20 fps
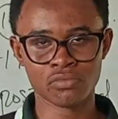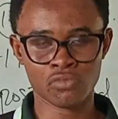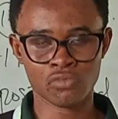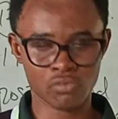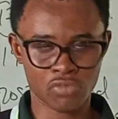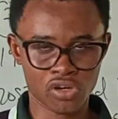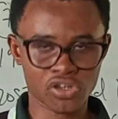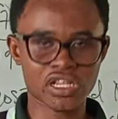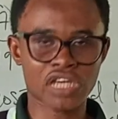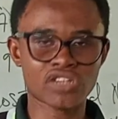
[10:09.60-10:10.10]

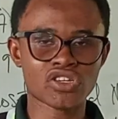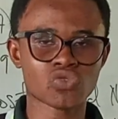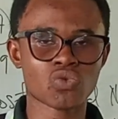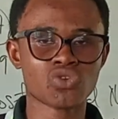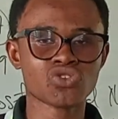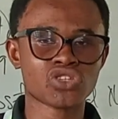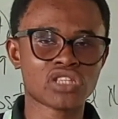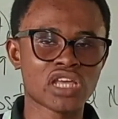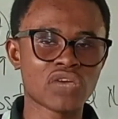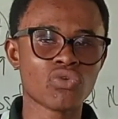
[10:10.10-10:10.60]
But I just want
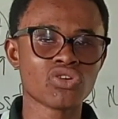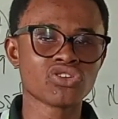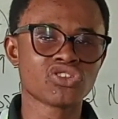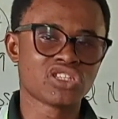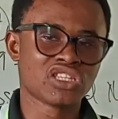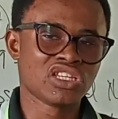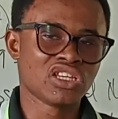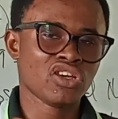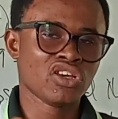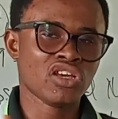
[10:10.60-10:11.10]
to tell you what,
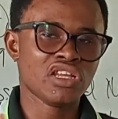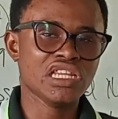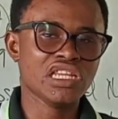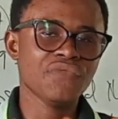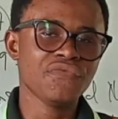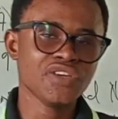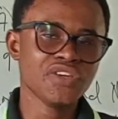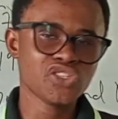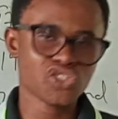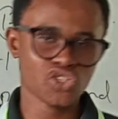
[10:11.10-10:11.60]
leave
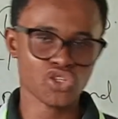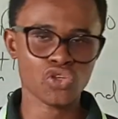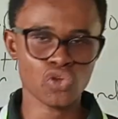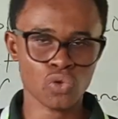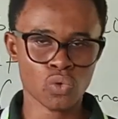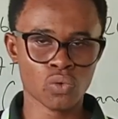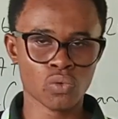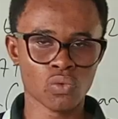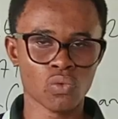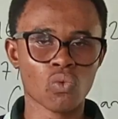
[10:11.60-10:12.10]
to you
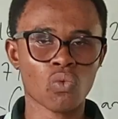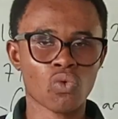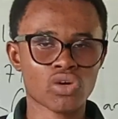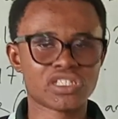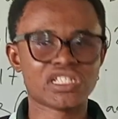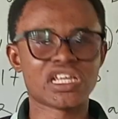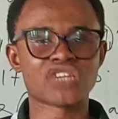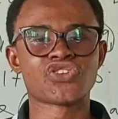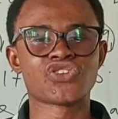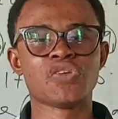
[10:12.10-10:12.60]
what
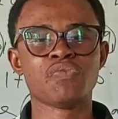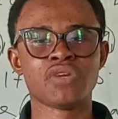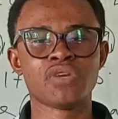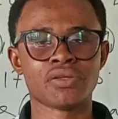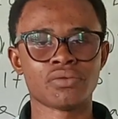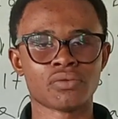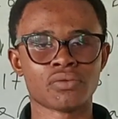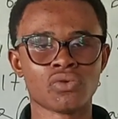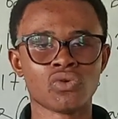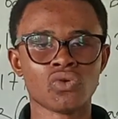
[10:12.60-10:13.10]
it actually
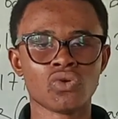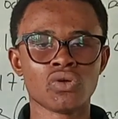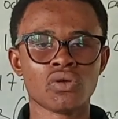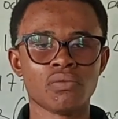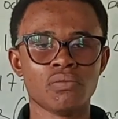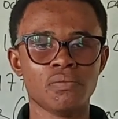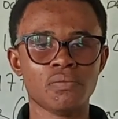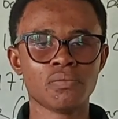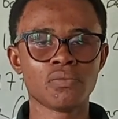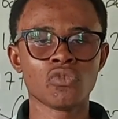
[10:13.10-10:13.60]
mean.
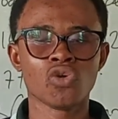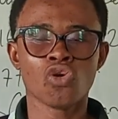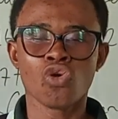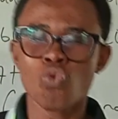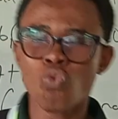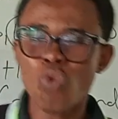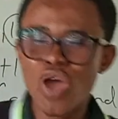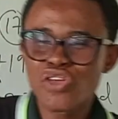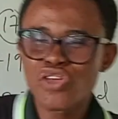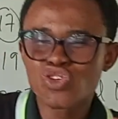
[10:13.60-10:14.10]

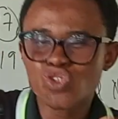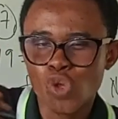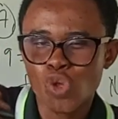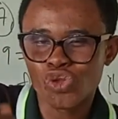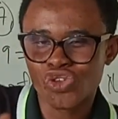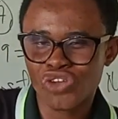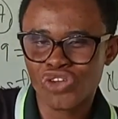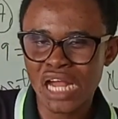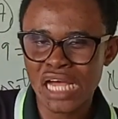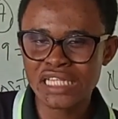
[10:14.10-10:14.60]
When you
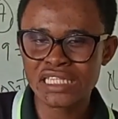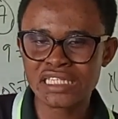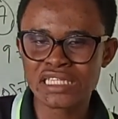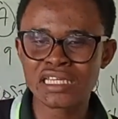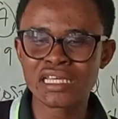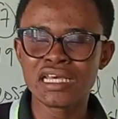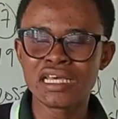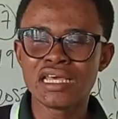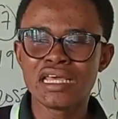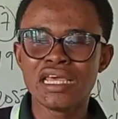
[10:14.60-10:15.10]
subtract
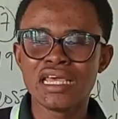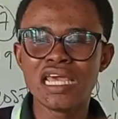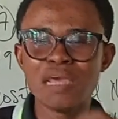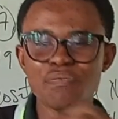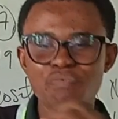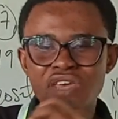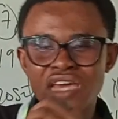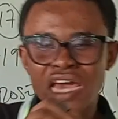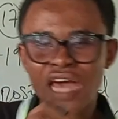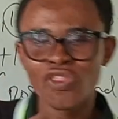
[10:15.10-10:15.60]
a
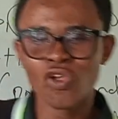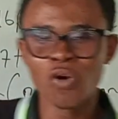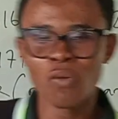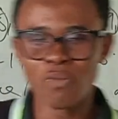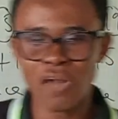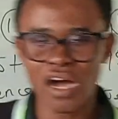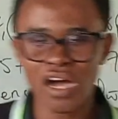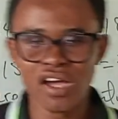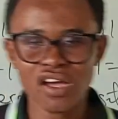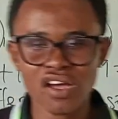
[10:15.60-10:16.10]
bigger
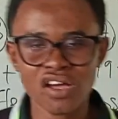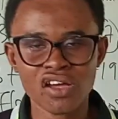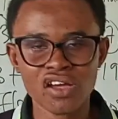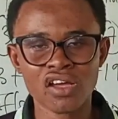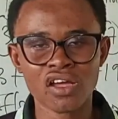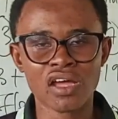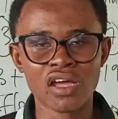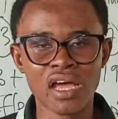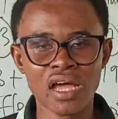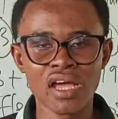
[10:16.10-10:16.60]
number
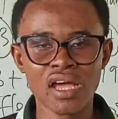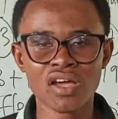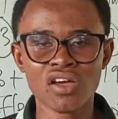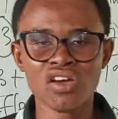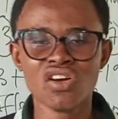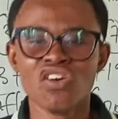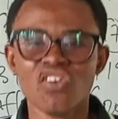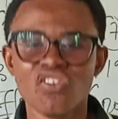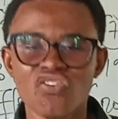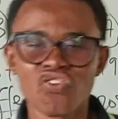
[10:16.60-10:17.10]

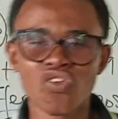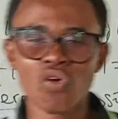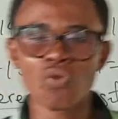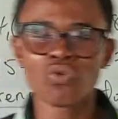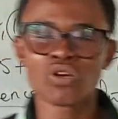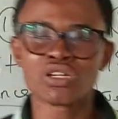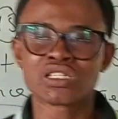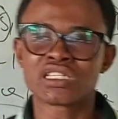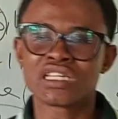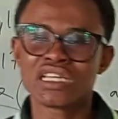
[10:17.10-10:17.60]
from
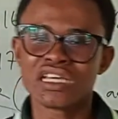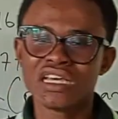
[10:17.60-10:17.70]
what?